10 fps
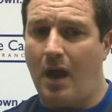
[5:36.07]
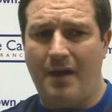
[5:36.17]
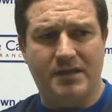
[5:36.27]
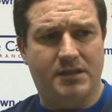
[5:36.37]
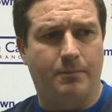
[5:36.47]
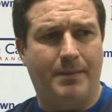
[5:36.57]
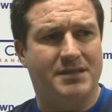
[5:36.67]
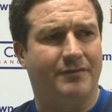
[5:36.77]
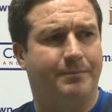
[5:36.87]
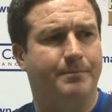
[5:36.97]
Oh, there's still
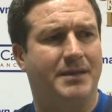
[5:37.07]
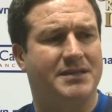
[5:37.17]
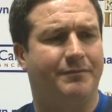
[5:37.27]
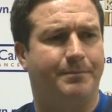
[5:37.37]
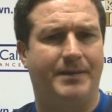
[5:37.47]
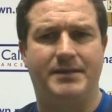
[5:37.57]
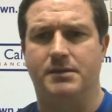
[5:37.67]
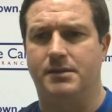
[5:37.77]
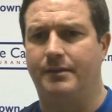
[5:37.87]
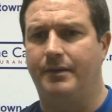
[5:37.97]
massive
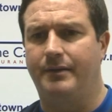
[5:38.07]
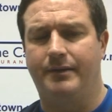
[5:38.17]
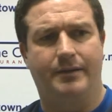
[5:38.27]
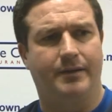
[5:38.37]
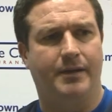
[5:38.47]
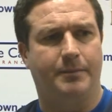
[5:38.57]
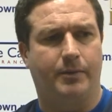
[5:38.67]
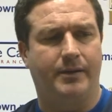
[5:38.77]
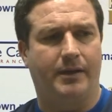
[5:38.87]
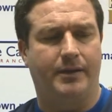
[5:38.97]
pieces that need
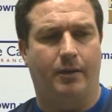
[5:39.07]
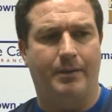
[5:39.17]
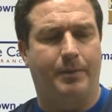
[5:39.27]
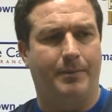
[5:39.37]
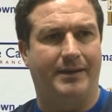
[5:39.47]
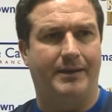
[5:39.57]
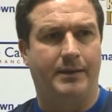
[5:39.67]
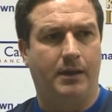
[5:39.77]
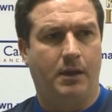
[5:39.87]
implementing.